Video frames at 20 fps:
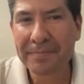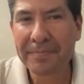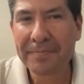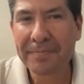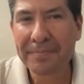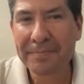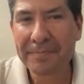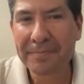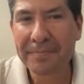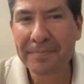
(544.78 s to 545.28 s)

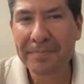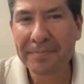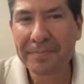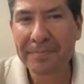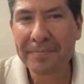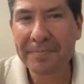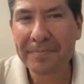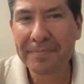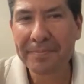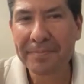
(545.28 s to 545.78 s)

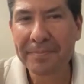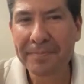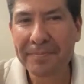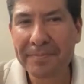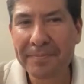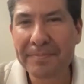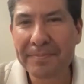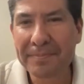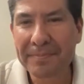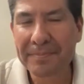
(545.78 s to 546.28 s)

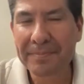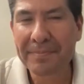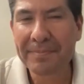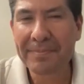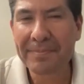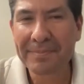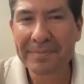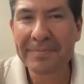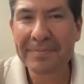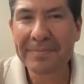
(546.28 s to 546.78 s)

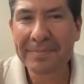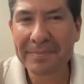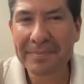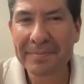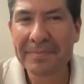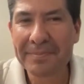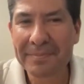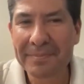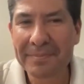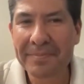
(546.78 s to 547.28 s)

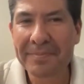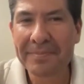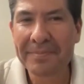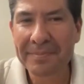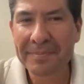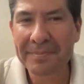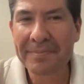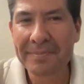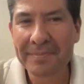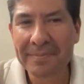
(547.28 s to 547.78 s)

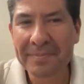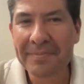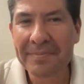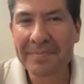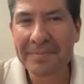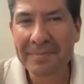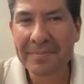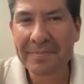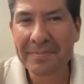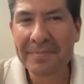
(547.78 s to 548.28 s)

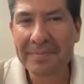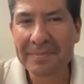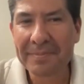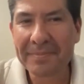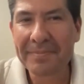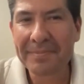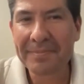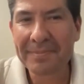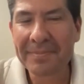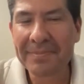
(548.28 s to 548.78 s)

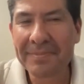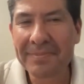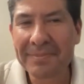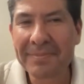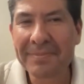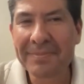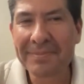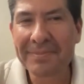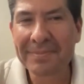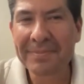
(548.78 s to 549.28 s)

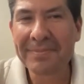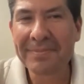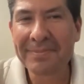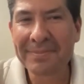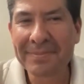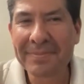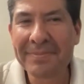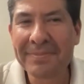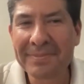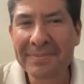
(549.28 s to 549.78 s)

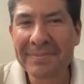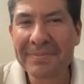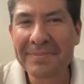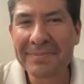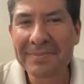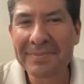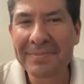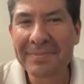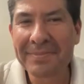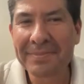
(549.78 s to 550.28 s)

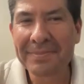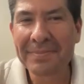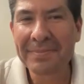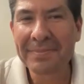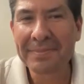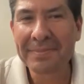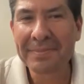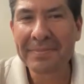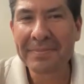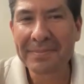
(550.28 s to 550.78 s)

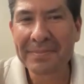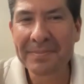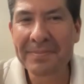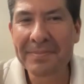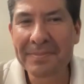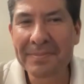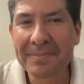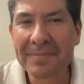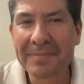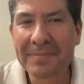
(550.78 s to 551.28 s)

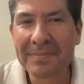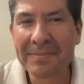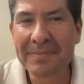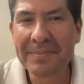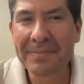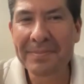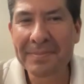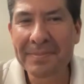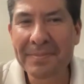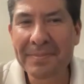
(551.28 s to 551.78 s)

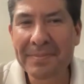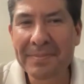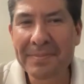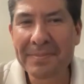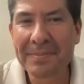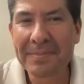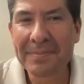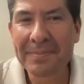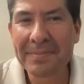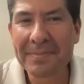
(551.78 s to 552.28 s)

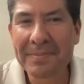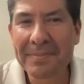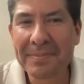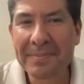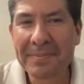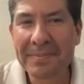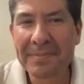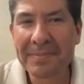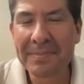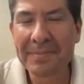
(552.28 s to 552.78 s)
This person isn't speaking.